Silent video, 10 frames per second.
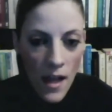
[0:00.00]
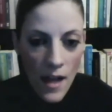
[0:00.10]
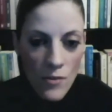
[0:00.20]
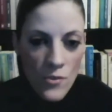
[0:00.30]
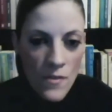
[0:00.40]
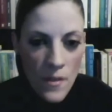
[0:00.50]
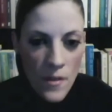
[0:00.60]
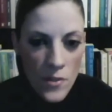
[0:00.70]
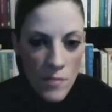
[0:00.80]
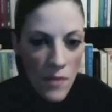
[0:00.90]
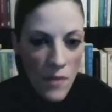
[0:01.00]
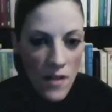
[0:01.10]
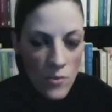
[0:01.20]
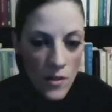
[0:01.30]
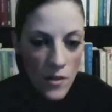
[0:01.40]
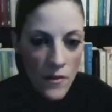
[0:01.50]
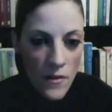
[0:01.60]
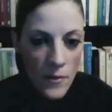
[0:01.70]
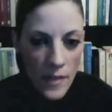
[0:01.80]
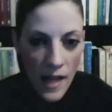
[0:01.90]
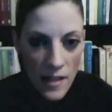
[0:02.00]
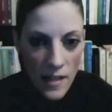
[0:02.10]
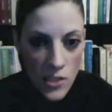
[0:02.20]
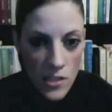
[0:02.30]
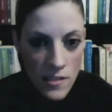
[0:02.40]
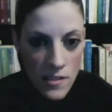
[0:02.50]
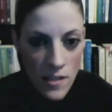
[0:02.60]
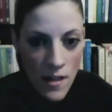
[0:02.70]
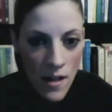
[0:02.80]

how do they respond? What are their reactions?